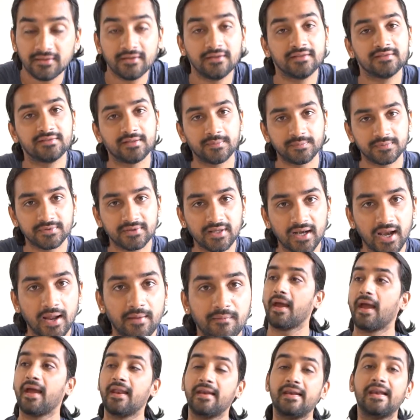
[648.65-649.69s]

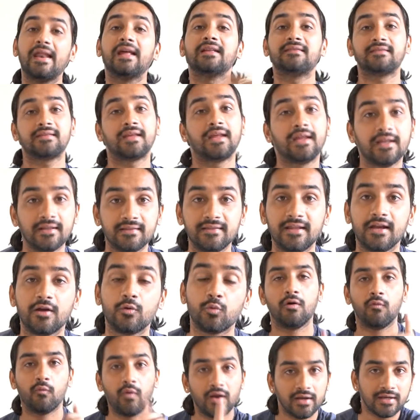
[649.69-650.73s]
subscribe, and let's hit that
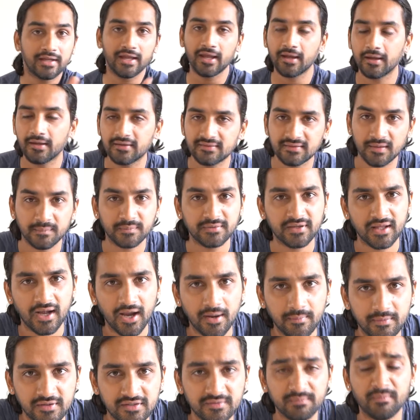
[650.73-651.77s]
1K
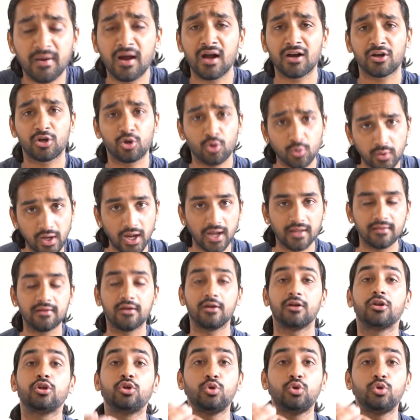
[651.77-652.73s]
subscribers mark together.